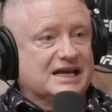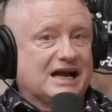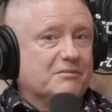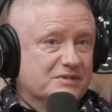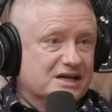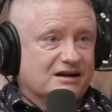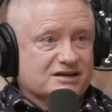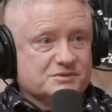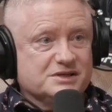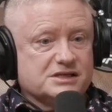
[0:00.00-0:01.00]
can be
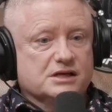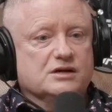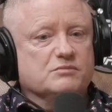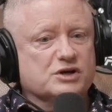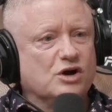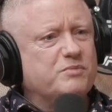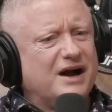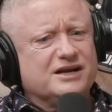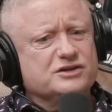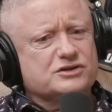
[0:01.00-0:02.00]
arduous, but go
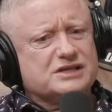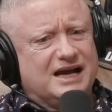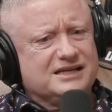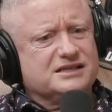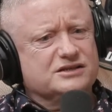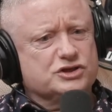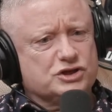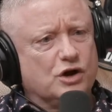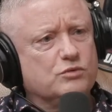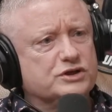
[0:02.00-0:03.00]
back and just ask and
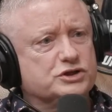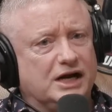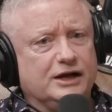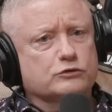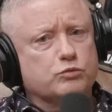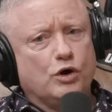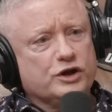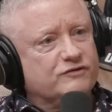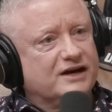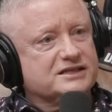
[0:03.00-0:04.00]
show the child what
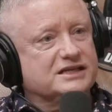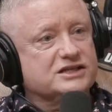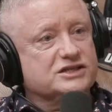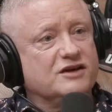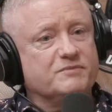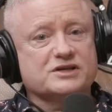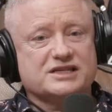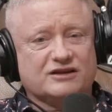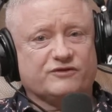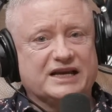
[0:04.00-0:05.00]
you've actually achieved, because
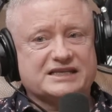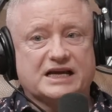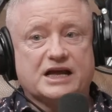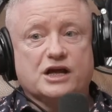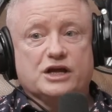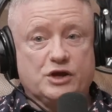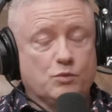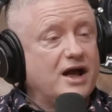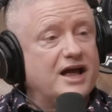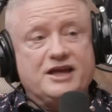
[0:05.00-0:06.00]
let's face it, you're
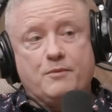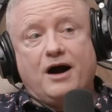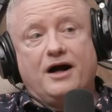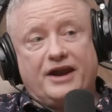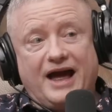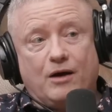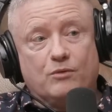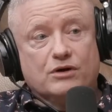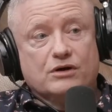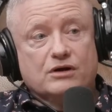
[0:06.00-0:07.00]
where you are now.
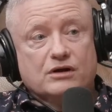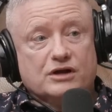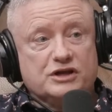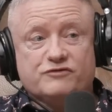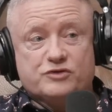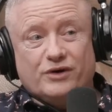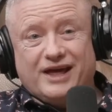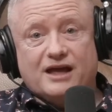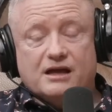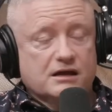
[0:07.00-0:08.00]
You've done it.
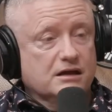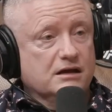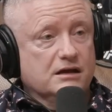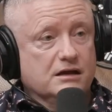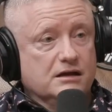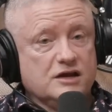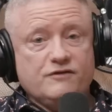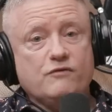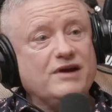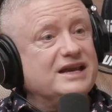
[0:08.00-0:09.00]
You've
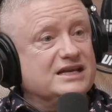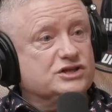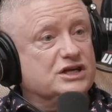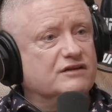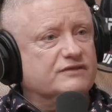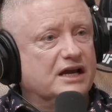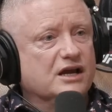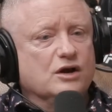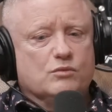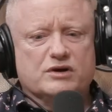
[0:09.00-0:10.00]
already achieved it.
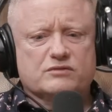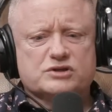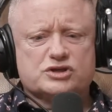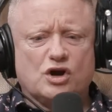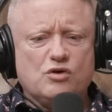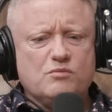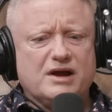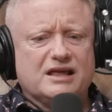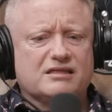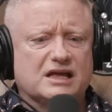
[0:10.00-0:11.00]
With so
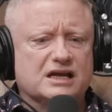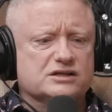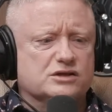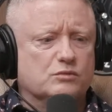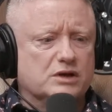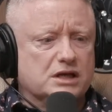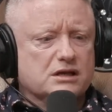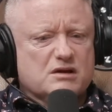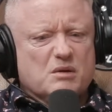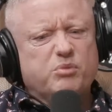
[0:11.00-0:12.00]
many things that we
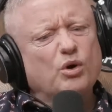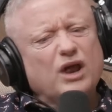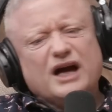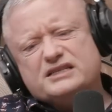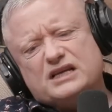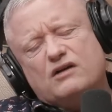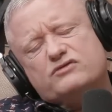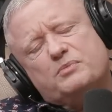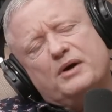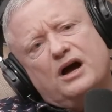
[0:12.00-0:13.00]
pull ourselves
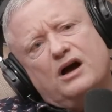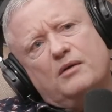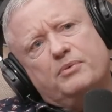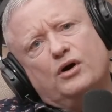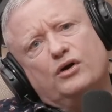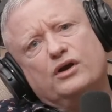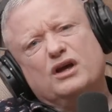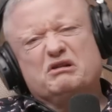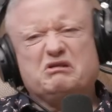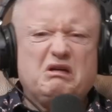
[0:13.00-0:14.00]
apart upon,
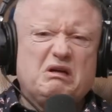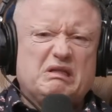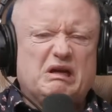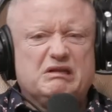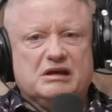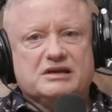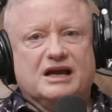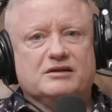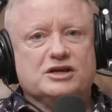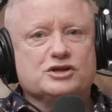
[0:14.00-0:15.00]
yet
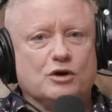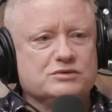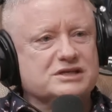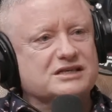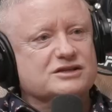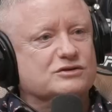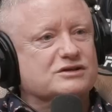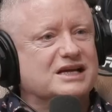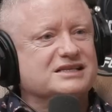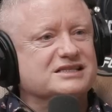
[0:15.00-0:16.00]
you don't see the
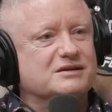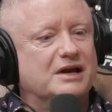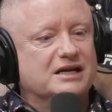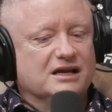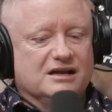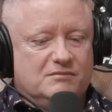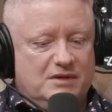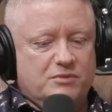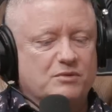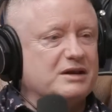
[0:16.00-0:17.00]
successes you made.
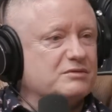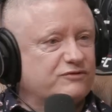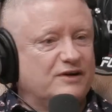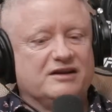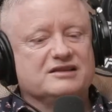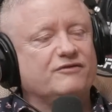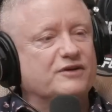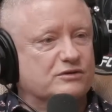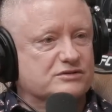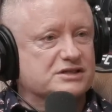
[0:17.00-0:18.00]
Remember when it was very
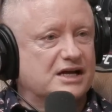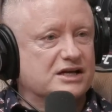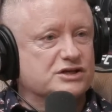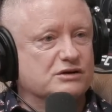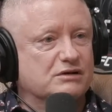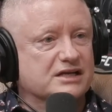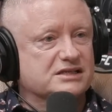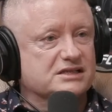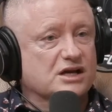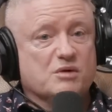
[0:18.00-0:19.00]
difficult to tie your
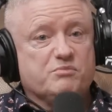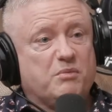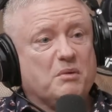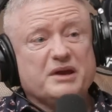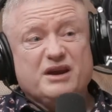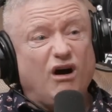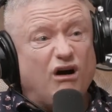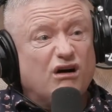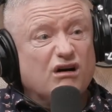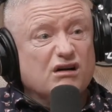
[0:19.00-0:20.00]
shoelaces? Probably
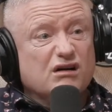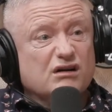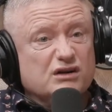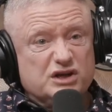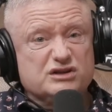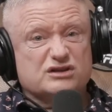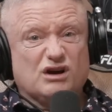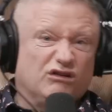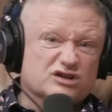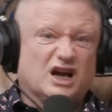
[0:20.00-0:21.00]
not. You just
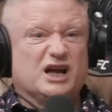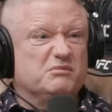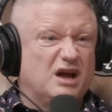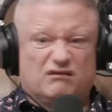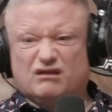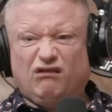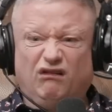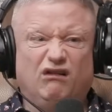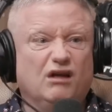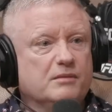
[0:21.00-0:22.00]
go, tie them now,
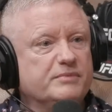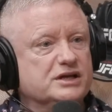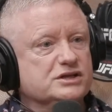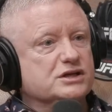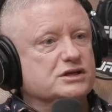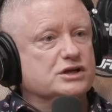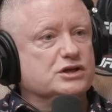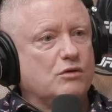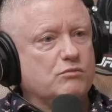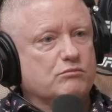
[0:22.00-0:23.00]
and because you don't